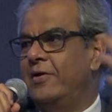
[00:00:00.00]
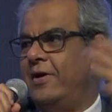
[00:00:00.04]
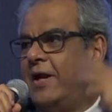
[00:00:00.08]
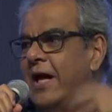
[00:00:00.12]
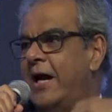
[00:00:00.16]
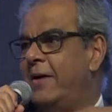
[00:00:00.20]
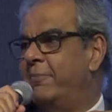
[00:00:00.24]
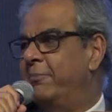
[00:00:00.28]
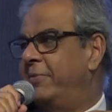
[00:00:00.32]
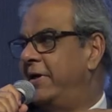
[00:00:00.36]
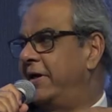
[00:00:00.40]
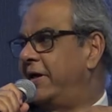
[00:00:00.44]

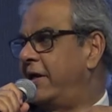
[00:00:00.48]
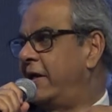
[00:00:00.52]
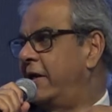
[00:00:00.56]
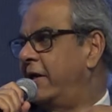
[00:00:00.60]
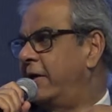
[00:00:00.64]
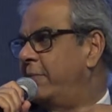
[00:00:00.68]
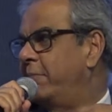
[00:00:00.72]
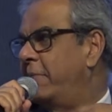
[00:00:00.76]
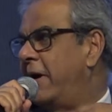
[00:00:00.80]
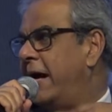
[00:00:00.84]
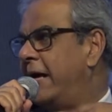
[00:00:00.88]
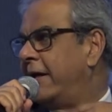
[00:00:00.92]
lab, bringing
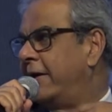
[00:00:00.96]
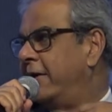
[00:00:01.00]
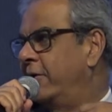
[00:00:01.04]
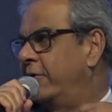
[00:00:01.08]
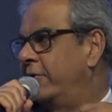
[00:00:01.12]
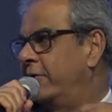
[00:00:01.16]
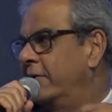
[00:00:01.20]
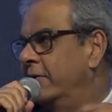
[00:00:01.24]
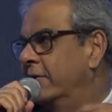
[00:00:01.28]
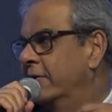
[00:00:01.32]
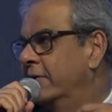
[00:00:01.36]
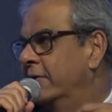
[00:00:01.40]
it back into
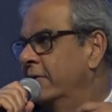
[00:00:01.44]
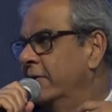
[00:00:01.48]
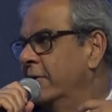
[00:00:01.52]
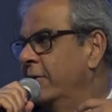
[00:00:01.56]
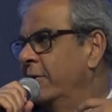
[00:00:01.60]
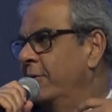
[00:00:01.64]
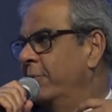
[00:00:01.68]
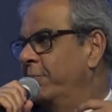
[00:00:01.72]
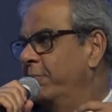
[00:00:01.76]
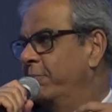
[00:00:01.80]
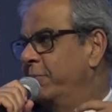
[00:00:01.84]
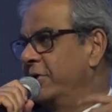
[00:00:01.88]
the
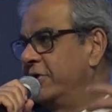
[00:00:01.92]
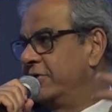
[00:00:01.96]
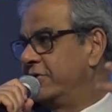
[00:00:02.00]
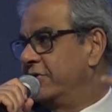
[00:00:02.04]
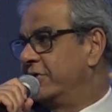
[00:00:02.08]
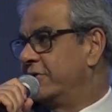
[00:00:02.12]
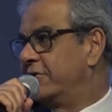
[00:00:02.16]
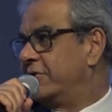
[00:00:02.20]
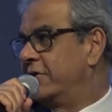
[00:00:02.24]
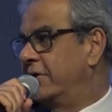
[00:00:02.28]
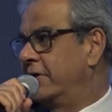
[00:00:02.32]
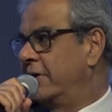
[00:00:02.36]

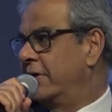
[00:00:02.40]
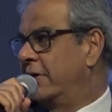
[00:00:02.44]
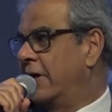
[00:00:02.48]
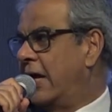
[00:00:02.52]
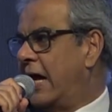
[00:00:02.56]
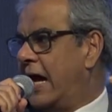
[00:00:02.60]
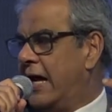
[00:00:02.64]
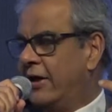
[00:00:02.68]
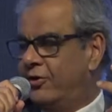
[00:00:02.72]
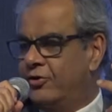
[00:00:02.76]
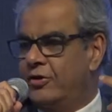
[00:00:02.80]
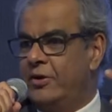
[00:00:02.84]
business and
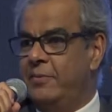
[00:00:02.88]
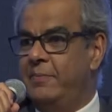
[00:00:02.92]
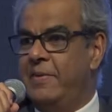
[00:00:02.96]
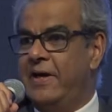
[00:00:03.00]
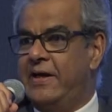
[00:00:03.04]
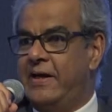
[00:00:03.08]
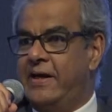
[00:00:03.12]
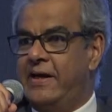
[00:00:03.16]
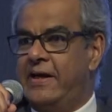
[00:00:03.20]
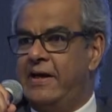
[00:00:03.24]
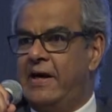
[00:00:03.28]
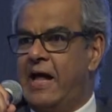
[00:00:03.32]
actually
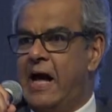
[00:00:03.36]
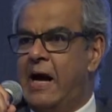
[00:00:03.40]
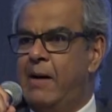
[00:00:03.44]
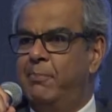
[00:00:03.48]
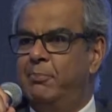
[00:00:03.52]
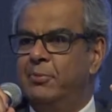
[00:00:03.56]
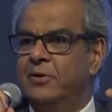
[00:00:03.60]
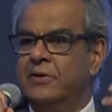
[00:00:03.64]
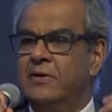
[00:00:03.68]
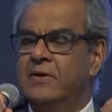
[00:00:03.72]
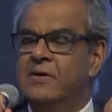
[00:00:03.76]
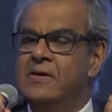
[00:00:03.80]
making it
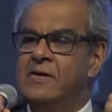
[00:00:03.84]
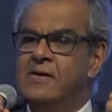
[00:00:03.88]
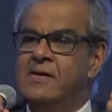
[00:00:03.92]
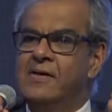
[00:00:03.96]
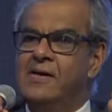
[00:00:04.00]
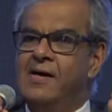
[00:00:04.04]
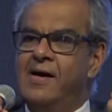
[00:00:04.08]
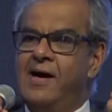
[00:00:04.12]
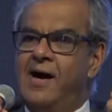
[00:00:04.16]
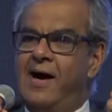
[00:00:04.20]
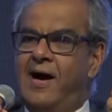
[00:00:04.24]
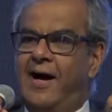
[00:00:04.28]
happen.
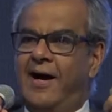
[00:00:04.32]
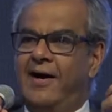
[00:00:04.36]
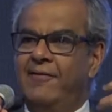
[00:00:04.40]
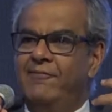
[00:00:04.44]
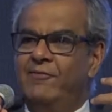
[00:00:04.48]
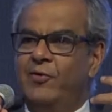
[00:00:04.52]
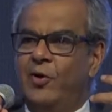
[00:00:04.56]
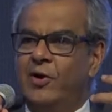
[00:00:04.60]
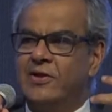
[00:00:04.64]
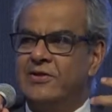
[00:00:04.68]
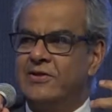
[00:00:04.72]
I've not